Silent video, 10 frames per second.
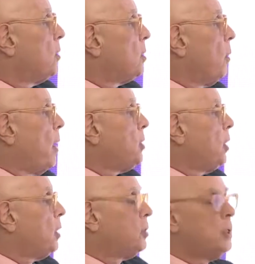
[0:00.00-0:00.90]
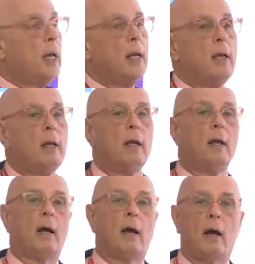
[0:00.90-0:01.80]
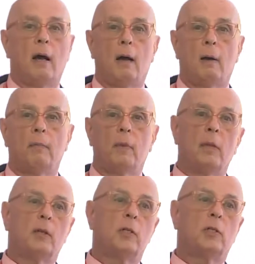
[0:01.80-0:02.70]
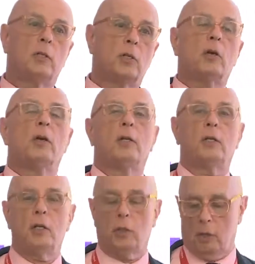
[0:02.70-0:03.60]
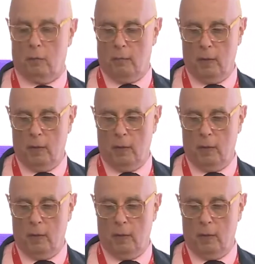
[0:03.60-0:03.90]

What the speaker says: So as you can see, this is a serious issue